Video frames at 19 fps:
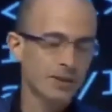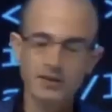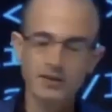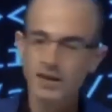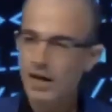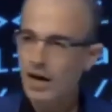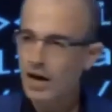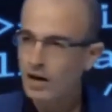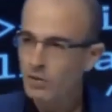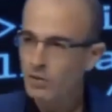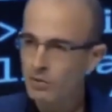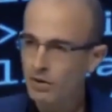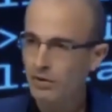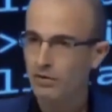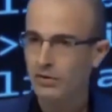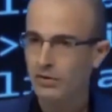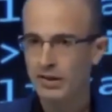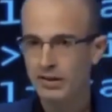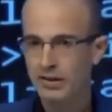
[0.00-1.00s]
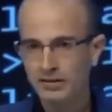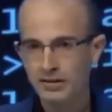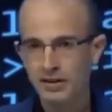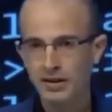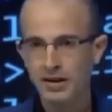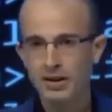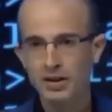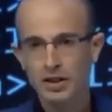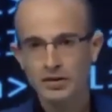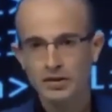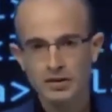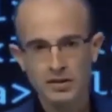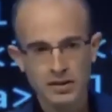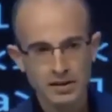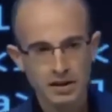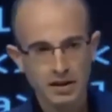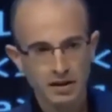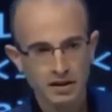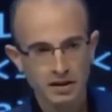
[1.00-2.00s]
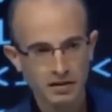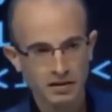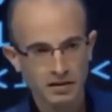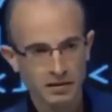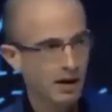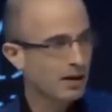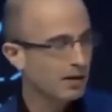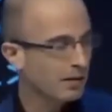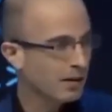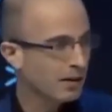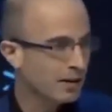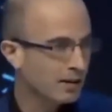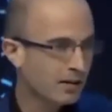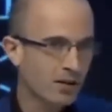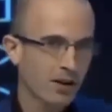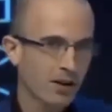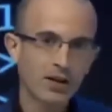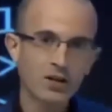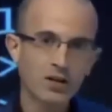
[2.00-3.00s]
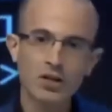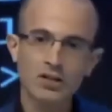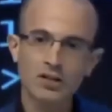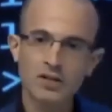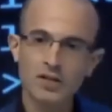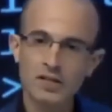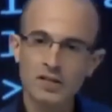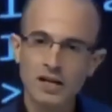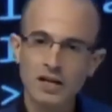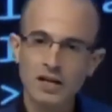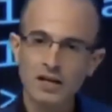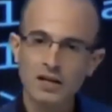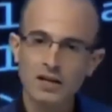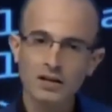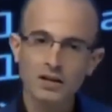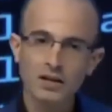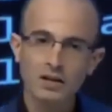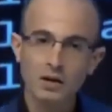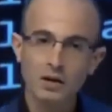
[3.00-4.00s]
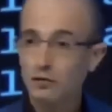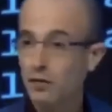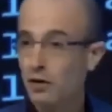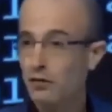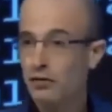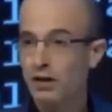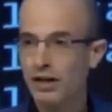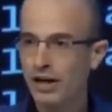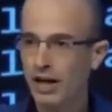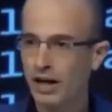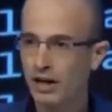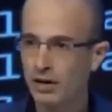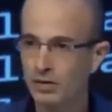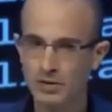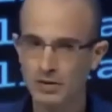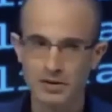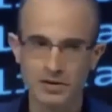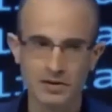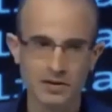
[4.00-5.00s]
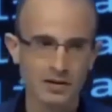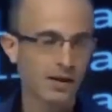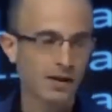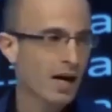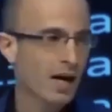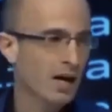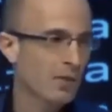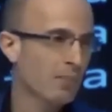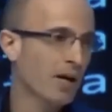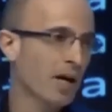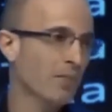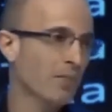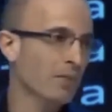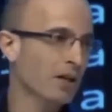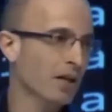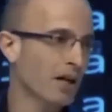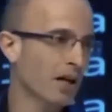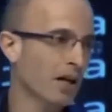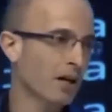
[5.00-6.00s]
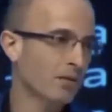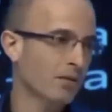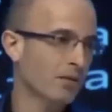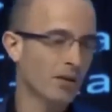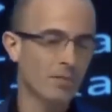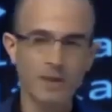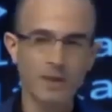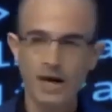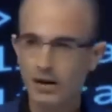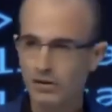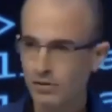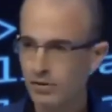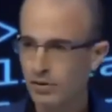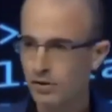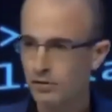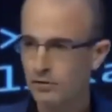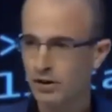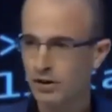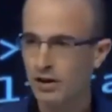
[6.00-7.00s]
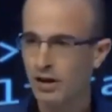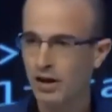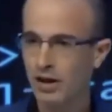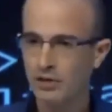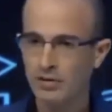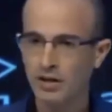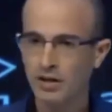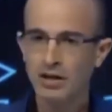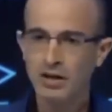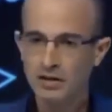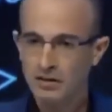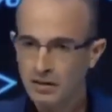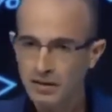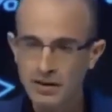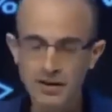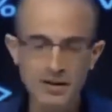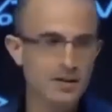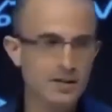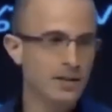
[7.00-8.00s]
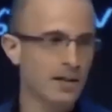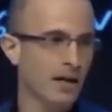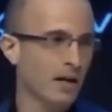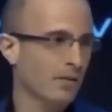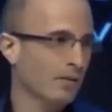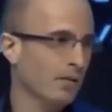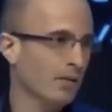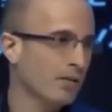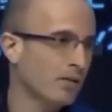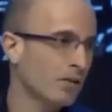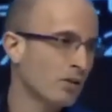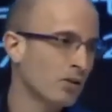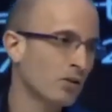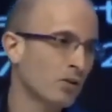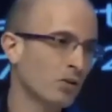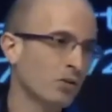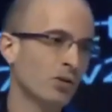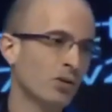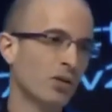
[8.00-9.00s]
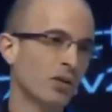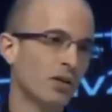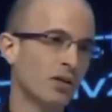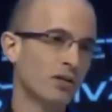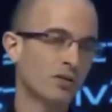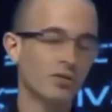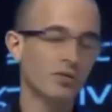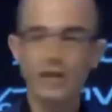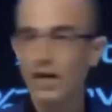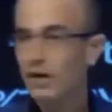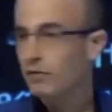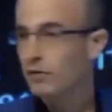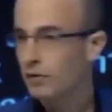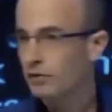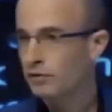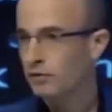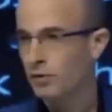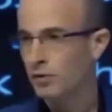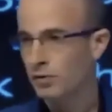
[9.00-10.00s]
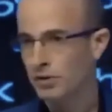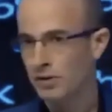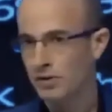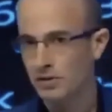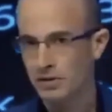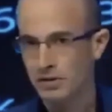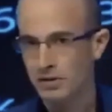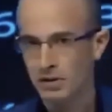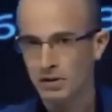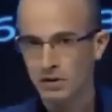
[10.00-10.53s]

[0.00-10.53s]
but our intelligent design and the intelligent design of our clouds. The IBM cloud, the Microsoft cloud, these are the new driving forces